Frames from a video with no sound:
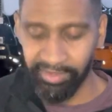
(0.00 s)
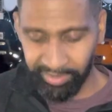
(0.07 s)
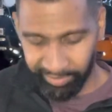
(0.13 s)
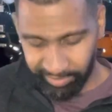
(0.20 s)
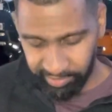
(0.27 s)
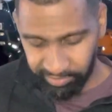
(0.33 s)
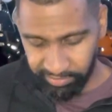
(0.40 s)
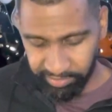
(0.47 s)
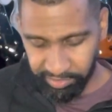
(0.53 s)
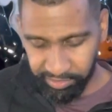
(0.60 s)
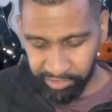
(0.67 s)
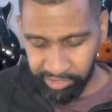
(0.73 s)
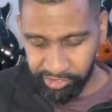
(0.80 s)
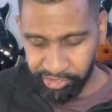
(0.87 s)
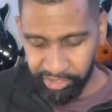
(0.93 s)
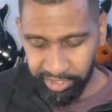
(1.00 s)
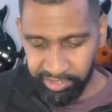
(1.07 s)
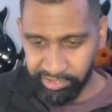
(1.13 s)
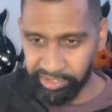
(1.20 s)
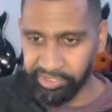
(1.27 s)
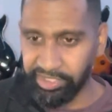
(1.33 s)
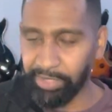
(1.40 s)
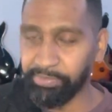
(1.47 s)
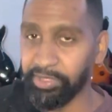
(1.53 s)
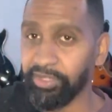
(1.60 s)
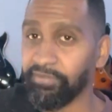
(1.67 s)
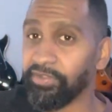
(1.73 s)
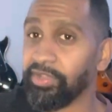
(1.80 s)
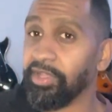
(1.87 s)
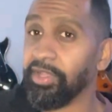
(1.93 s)
because the G is
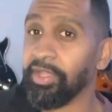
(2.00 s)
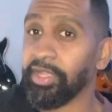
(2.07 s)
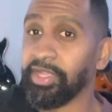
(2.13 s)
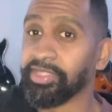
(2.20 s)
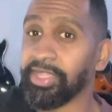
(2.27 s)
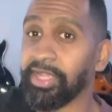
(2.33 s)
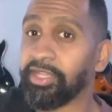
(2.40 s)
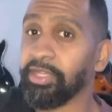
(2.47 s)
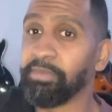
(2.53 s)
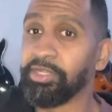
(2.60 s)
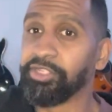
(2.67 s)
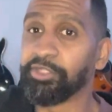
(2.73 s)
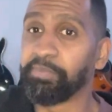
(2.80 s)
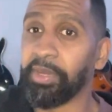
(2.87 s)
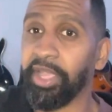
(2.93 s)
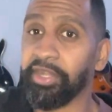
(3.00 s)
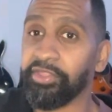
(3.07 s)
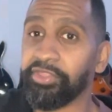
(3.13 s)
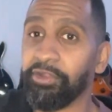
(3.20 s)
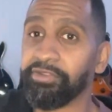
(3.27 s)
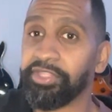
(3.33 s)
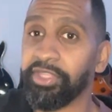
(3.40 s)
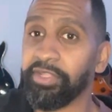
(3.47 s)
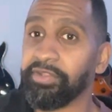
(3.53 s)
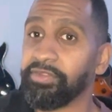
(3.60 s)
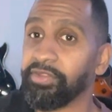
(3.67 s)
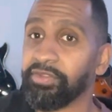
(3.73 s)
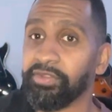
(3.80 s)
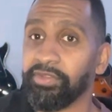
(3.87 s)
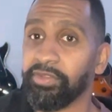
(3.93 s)
deceptive, because I could be just playing the 13.
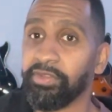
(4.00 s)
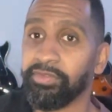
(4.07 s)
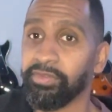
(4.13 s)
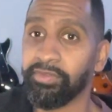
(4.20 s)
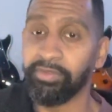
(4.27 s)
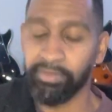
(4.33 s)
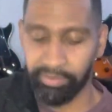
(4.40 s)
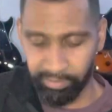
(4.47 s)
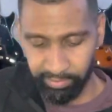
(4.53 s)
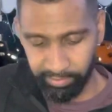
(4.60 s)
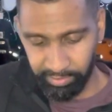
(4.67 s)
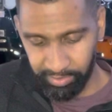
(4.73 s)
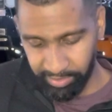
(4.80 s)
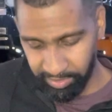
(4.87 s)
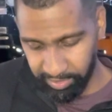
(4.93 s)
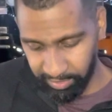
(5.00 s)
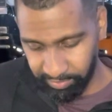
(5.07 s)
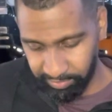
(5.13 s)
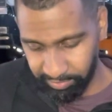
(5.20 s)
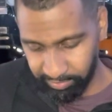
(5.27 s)
No.